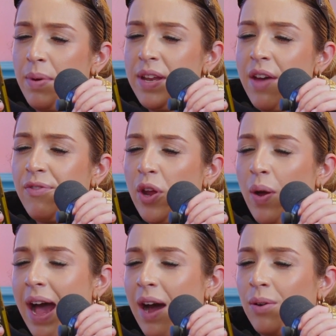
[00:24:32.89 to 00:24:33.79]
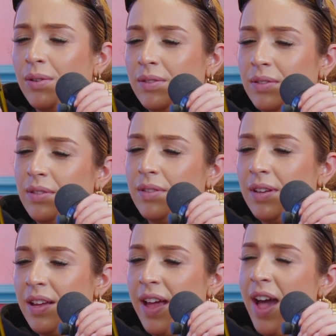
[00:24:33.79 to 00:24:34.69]
but never know how.
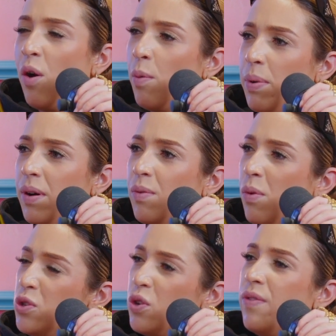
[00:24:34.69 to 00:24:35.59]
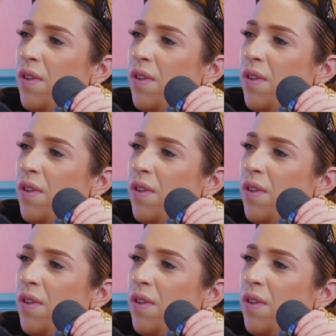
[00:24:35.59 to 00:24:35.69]
Help. What would your